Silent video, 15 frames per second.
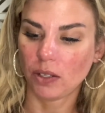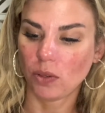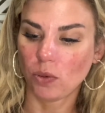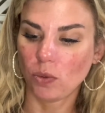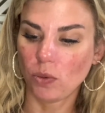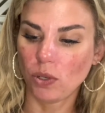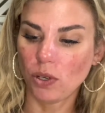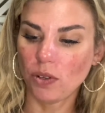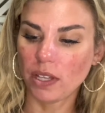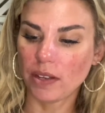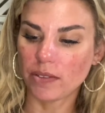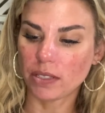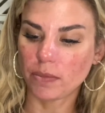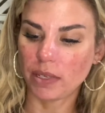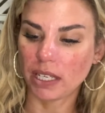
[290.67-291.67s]
Woo, that
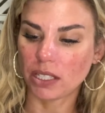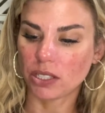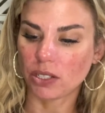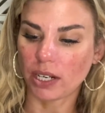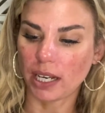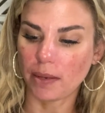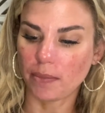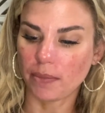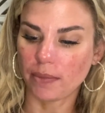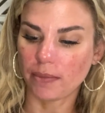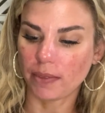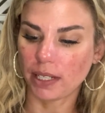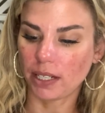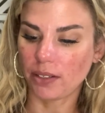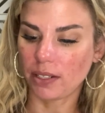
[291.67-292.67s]
was a big scrape.
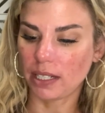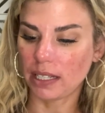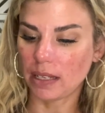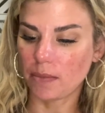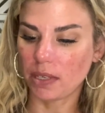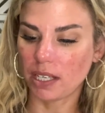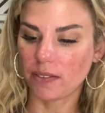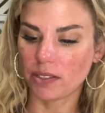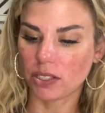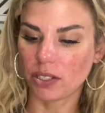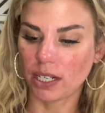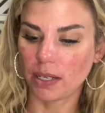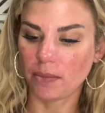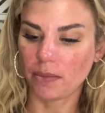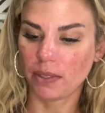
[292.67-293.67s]
I don't need that big of a
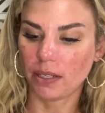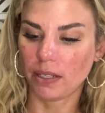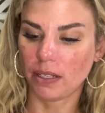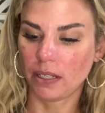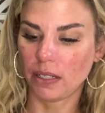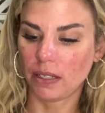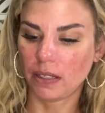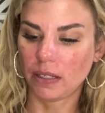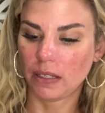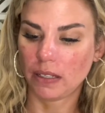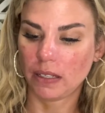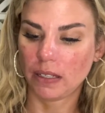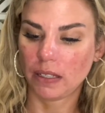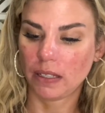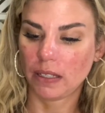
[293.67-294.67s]
scrape.
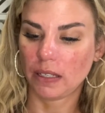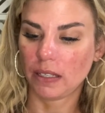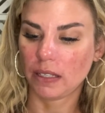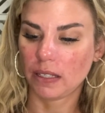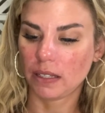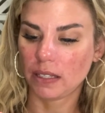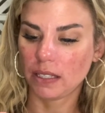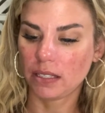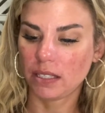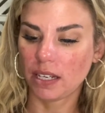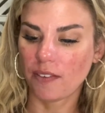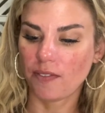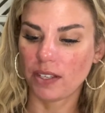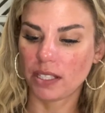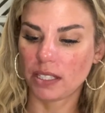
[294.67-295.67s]
This
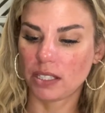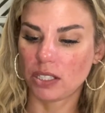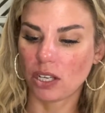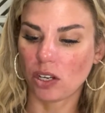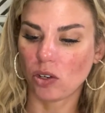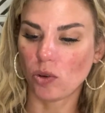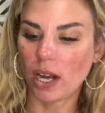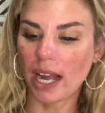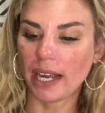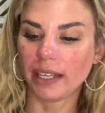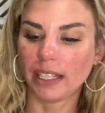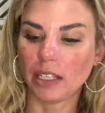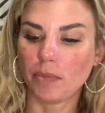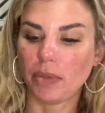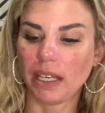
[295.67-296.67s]
stuff is so
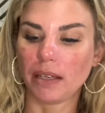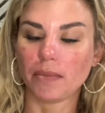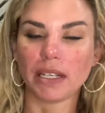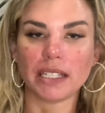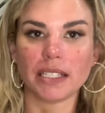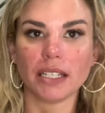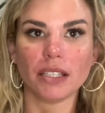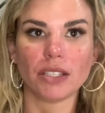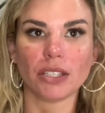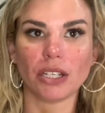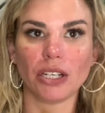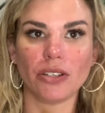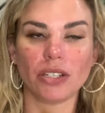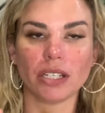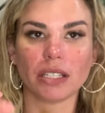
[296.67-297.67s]
highly pigmented, so
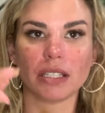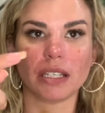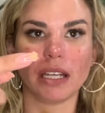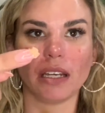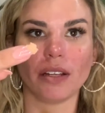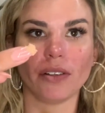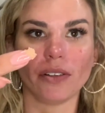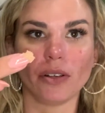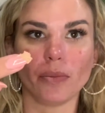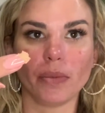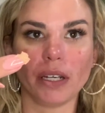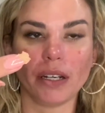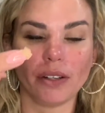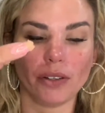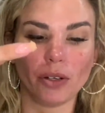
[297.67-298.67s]
you just need a little
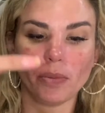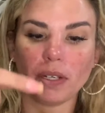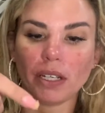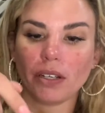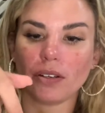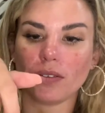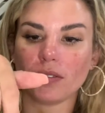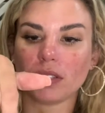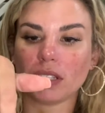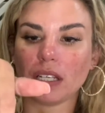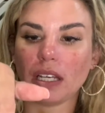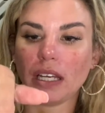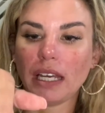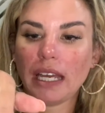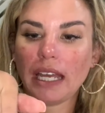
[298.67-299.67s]
bit. A little bit goes
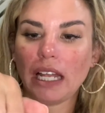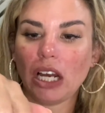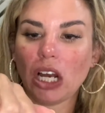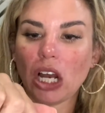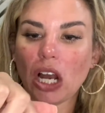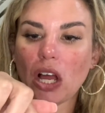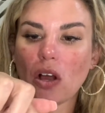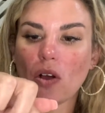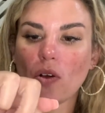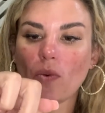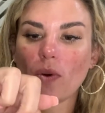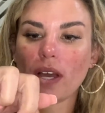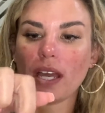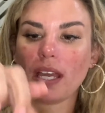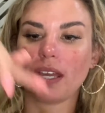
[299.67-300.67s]
a long
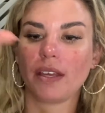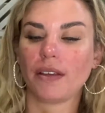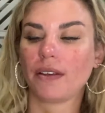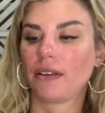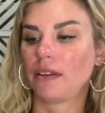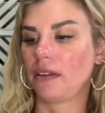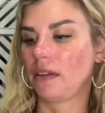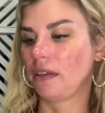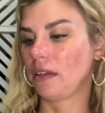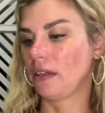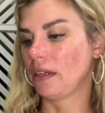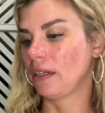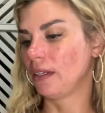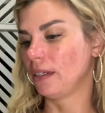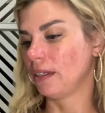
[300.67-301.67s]
way.
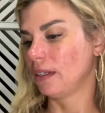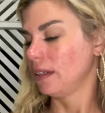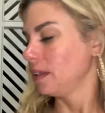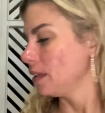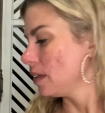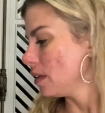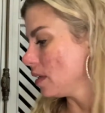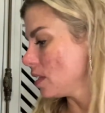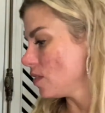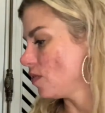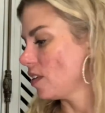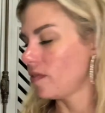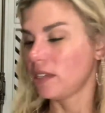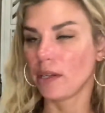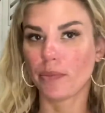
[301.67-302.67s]
It's
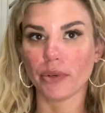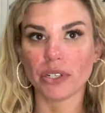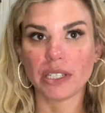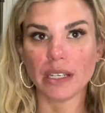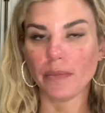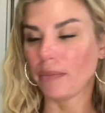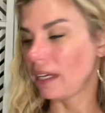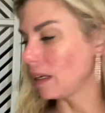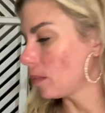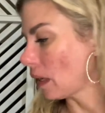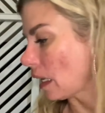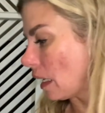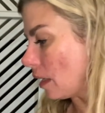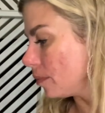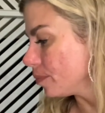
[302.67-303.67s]
50%
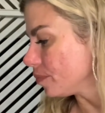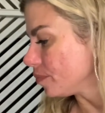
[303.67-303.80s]
pigmented,